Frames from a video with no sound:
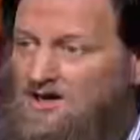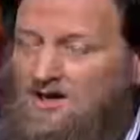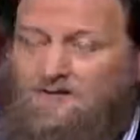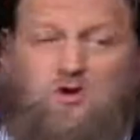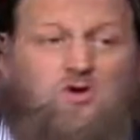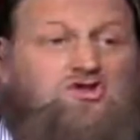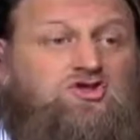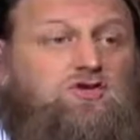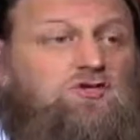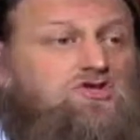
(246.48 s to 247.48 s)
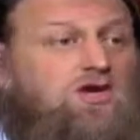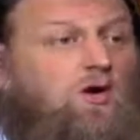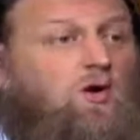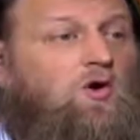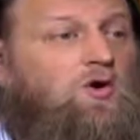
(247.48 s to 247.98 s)
Of course, using
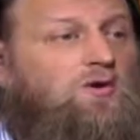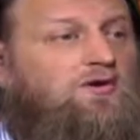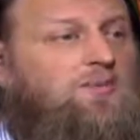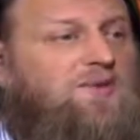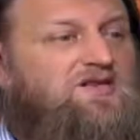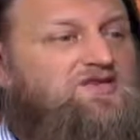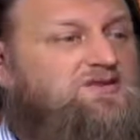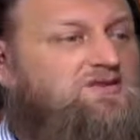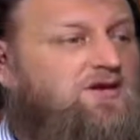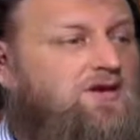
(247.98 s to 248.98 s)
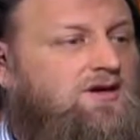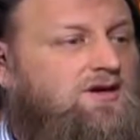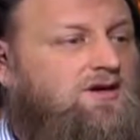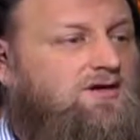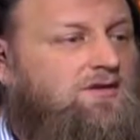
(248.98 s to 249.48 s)
all the best
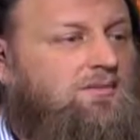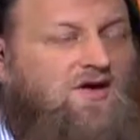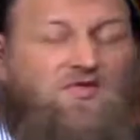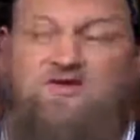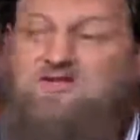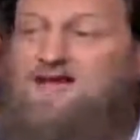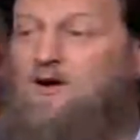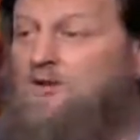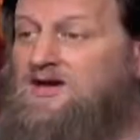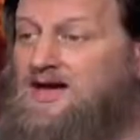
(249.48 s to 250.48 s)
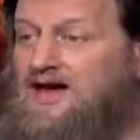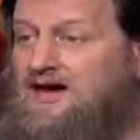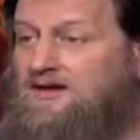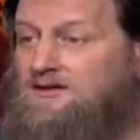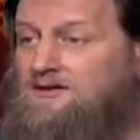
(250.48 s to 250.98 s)
methods that we
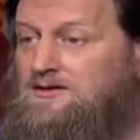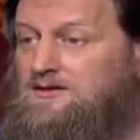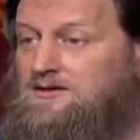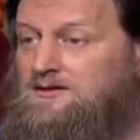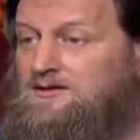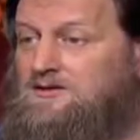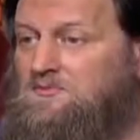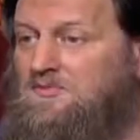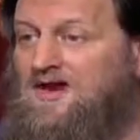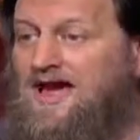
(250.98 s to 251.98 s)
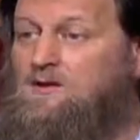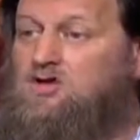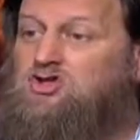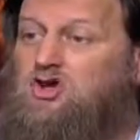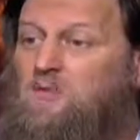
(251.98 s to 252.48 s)
can, but our
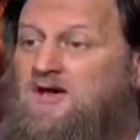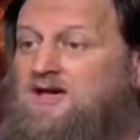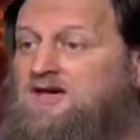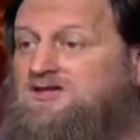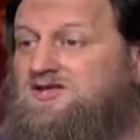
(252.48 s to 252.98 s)
job is